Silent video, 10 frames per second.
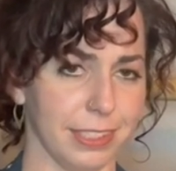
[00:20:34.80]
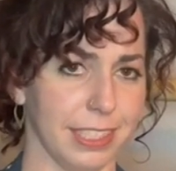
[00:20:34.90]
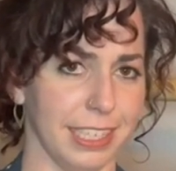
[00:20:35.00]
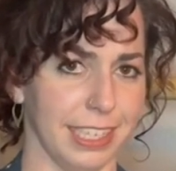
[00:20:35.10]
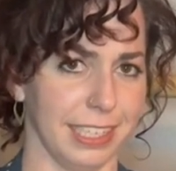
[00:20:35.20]

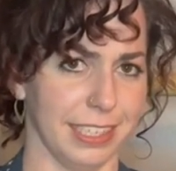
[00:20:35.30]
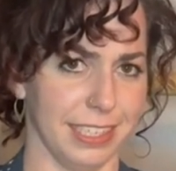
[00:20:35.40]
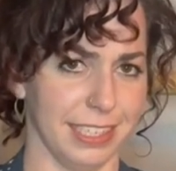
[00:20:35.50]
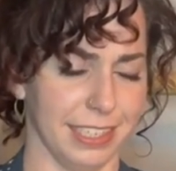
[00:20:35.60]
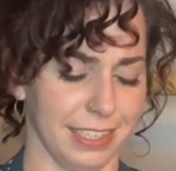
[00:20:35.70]

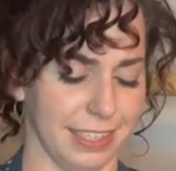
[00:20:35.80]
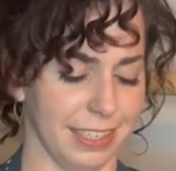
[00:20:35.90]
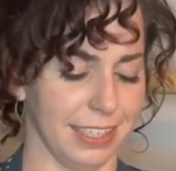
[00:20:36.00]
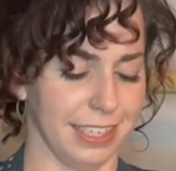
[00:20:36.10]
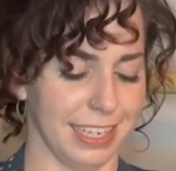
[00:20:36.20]
And
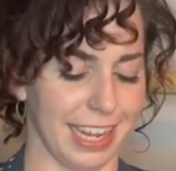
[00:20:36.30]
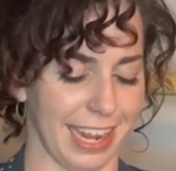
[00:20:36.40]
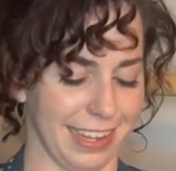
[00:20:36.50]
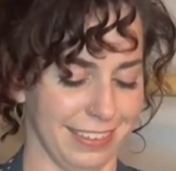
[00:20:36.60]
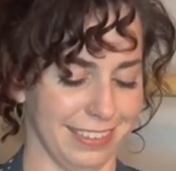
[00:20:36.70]

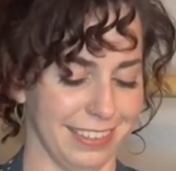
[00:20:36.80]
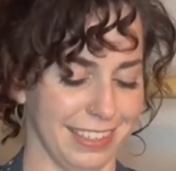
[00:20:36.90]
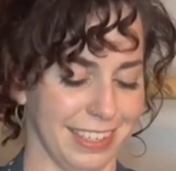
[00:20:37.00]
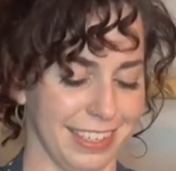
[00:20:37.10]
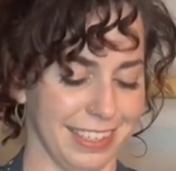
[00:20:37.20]
yeah,
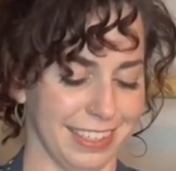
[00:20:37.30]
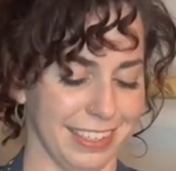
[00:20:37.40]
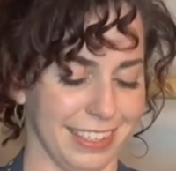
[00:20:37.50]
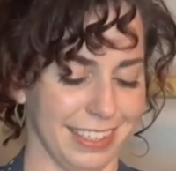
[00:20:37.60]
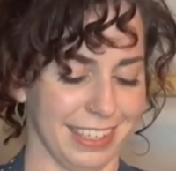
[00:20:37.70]

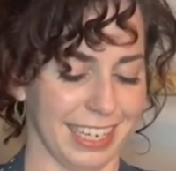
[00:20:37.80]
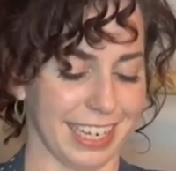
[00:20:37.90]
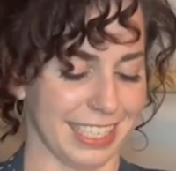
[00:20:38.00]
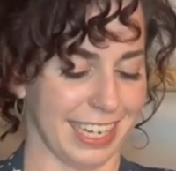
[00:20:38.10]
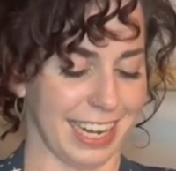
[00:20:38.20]
like I
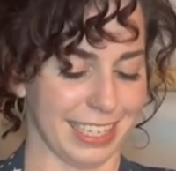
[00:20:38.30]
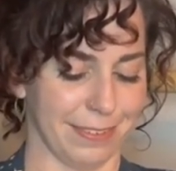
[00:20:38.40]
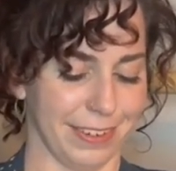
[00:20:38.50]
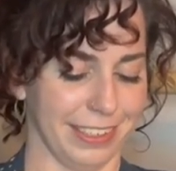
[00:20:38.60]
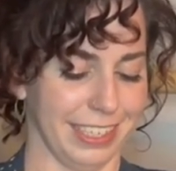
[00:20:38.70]
said, as a
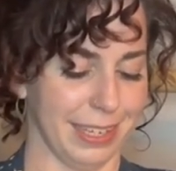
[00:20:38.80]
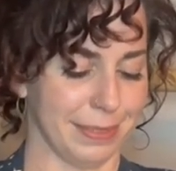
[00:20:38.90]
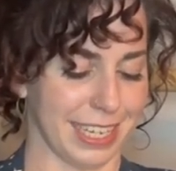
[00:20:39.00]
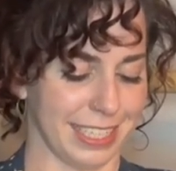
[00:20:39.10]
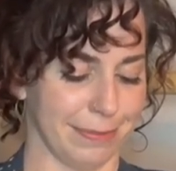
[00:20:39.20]
fairly
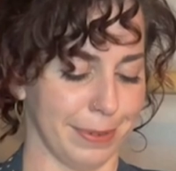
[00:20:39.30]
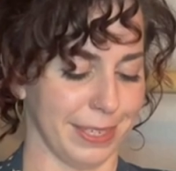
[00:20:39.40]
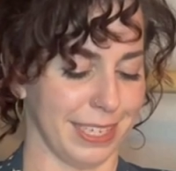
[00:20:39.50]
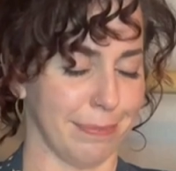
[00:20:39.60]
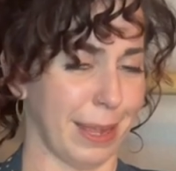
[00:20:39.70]
obsessive
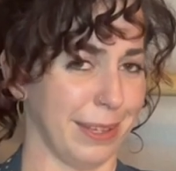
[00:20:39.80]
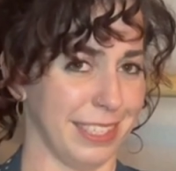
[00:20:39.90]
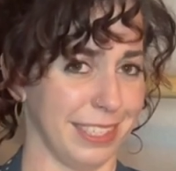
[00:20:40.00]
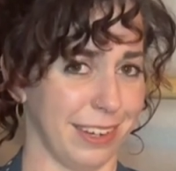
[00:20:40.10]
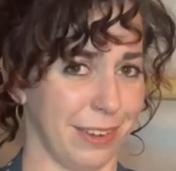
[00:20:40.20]
person, balance
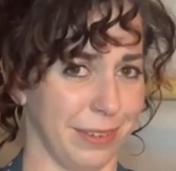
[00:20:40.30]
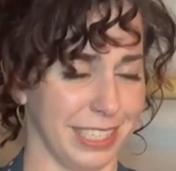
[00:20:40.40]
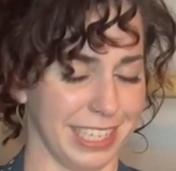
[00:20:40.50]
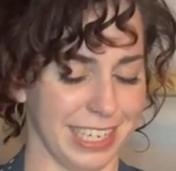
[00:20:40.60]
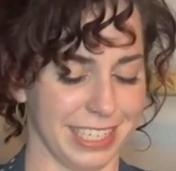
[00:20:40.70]
is not always
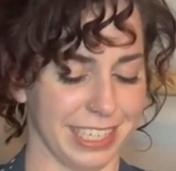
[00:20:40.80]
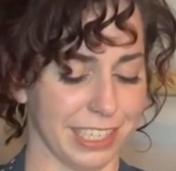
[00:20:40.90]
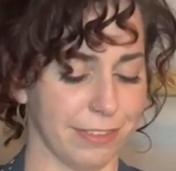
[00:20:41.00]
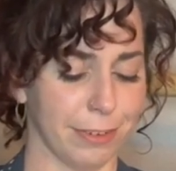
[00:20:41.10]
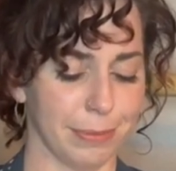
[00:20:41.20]
the
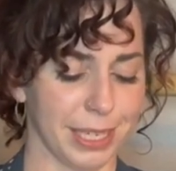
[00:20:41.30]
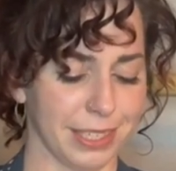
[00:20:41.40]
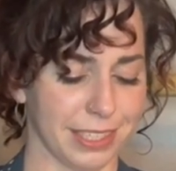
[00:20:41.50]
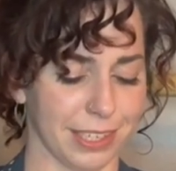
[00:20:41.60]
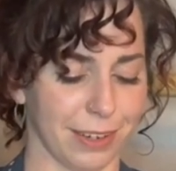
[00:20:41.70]
easiest for me.
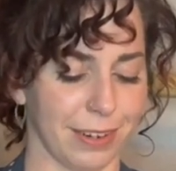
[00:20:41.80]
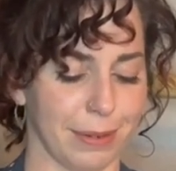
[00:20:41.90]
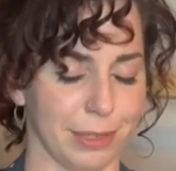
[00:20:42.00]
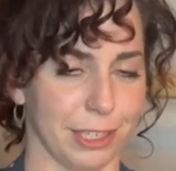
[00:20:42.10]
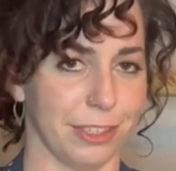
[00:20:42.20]
So I'm
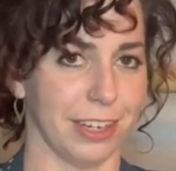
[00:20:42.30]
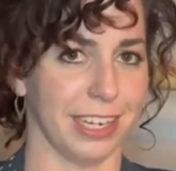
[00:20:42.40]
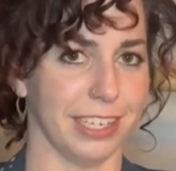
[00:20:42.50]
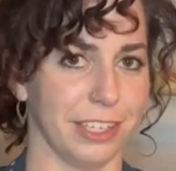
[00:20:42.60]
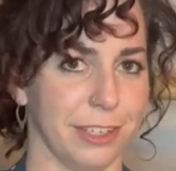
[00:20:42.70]
just
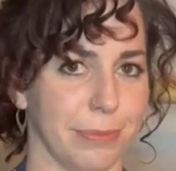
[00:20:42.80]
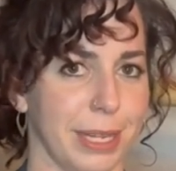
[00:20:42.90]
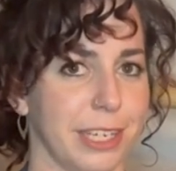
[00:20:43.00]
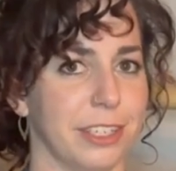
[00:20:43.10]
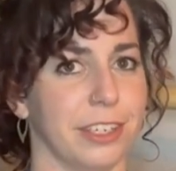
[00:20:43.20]
trying to
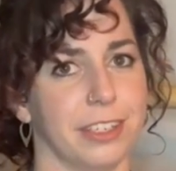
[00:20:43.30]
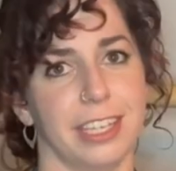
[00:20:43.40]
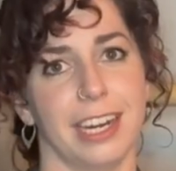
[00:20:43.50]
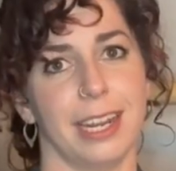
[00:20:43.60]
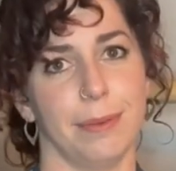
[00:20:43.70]
make sure
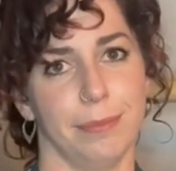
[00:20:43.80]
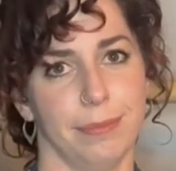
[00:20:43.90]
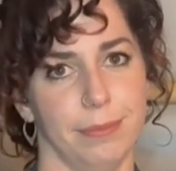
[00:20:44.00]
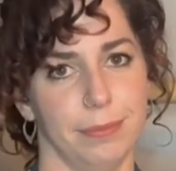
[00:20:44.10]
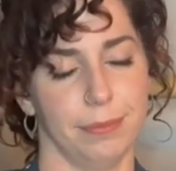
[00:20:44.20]
that I'm
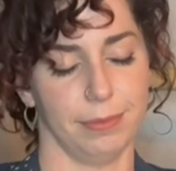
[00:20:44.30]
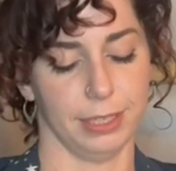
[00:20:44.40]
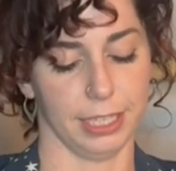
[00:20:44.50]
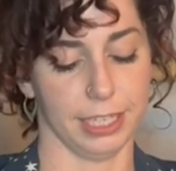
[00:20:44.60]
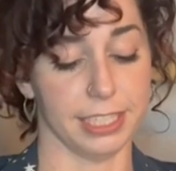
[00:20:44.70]

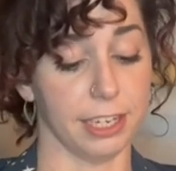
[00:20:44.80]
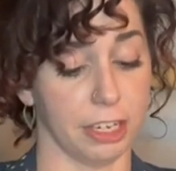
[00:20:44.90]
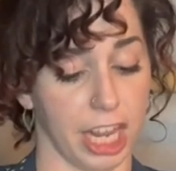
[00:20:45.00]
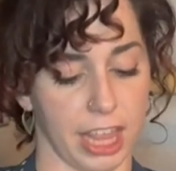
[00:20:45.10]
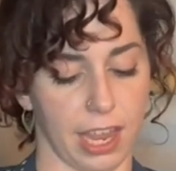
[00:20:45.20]

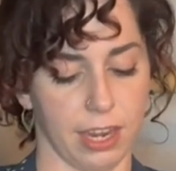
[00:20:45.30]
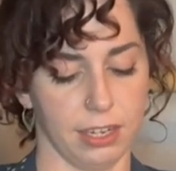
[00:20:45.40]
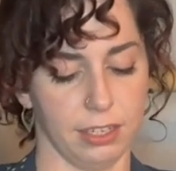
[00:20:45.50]
considering that.